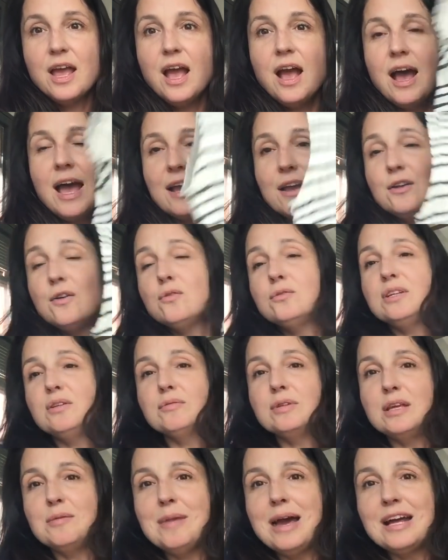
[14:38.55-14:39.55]
I could only
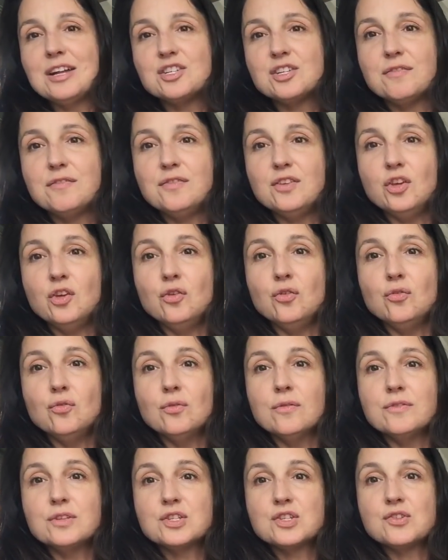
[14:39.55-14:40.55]
really match a few
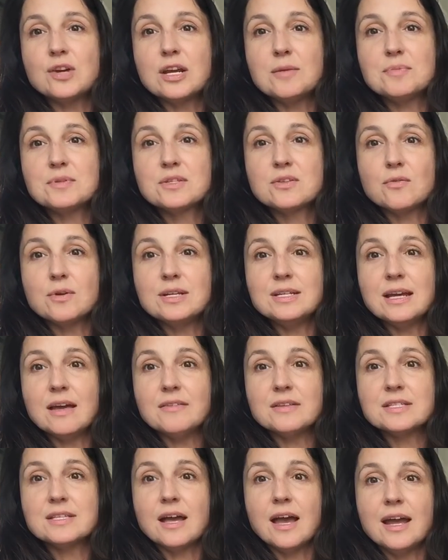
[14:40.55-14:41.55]
of the stripes going down the
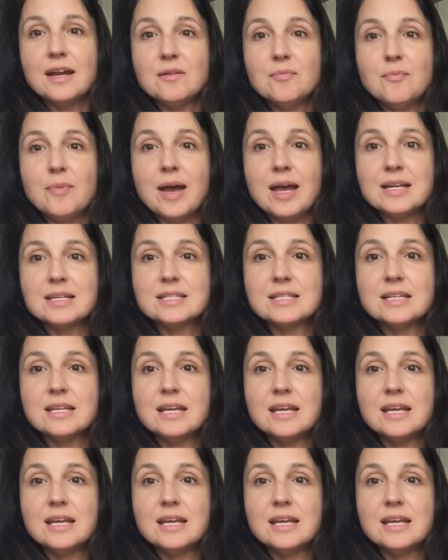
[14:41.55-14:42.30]
side, but